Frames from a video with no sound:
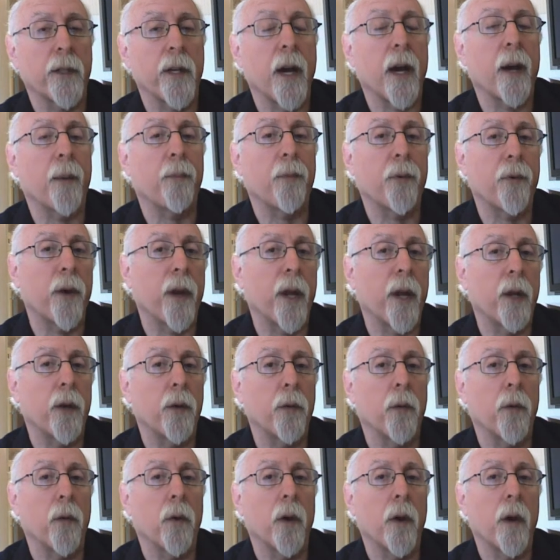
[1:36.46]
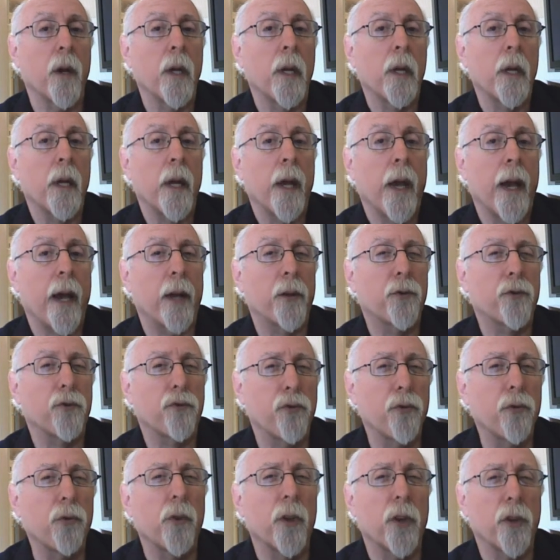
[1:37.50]
to operate or had
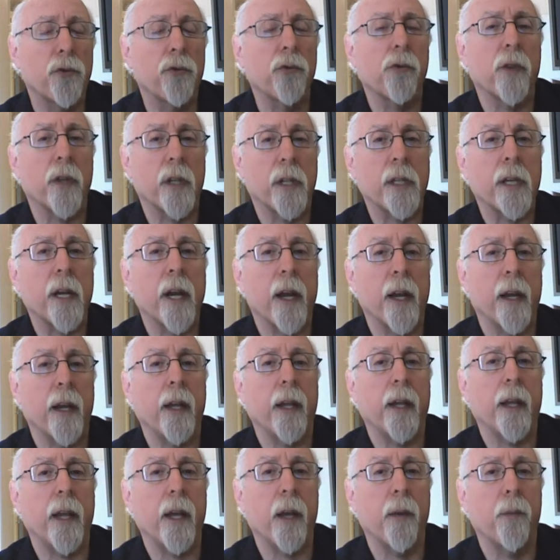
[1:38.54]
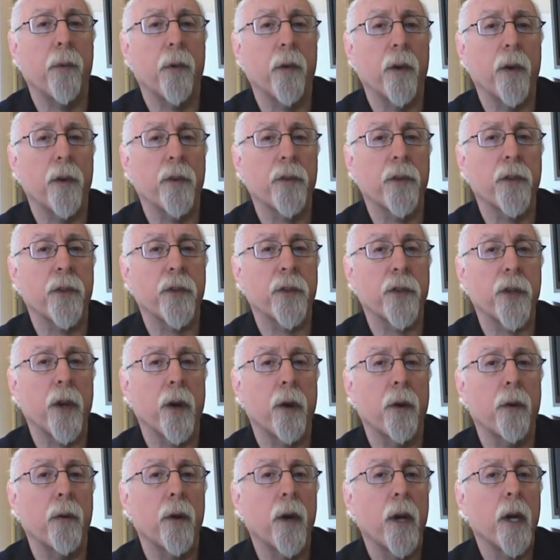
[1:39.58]
truly, truly tiny keyboards. And
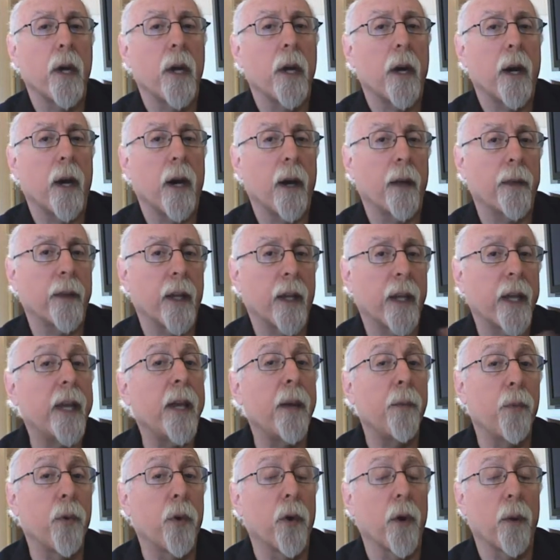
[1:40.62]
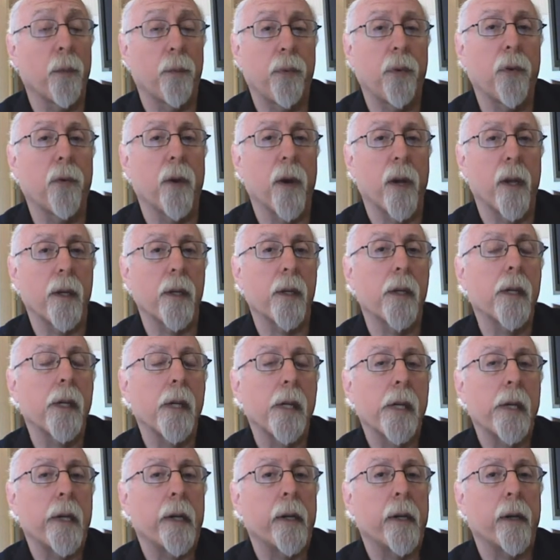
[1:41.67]
so on the keyboard point,
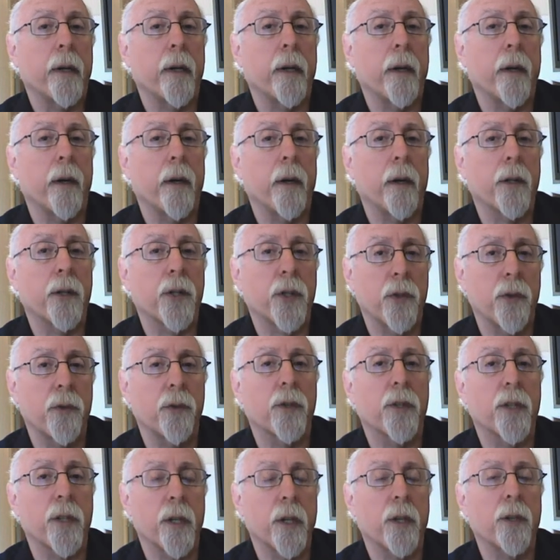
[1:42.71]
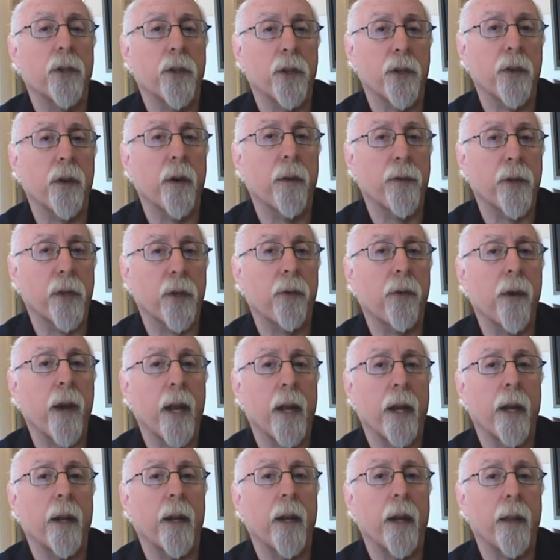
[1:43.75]
ASUS deserves
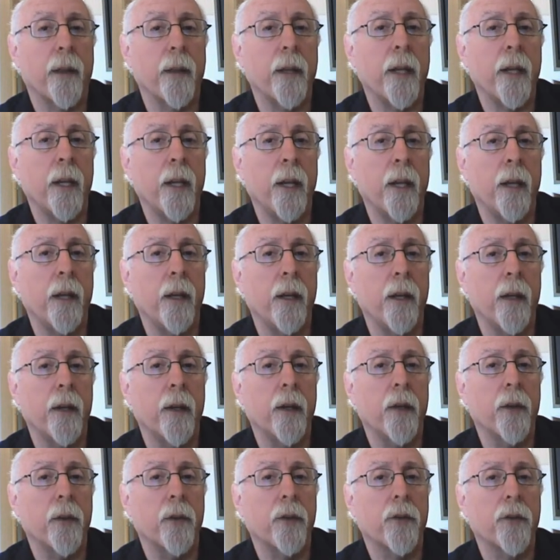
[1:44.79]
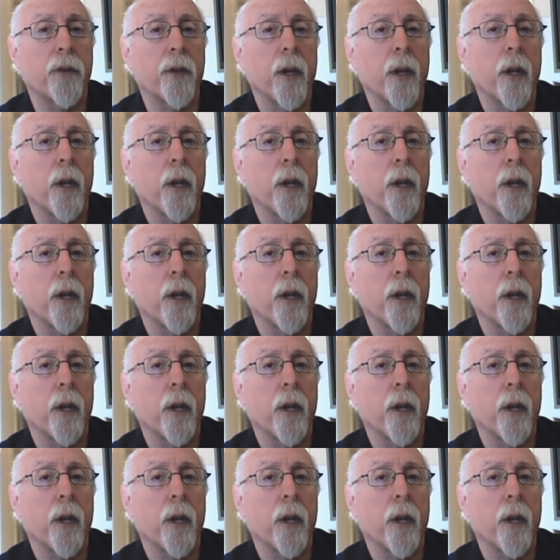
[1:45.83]
credit, and the E is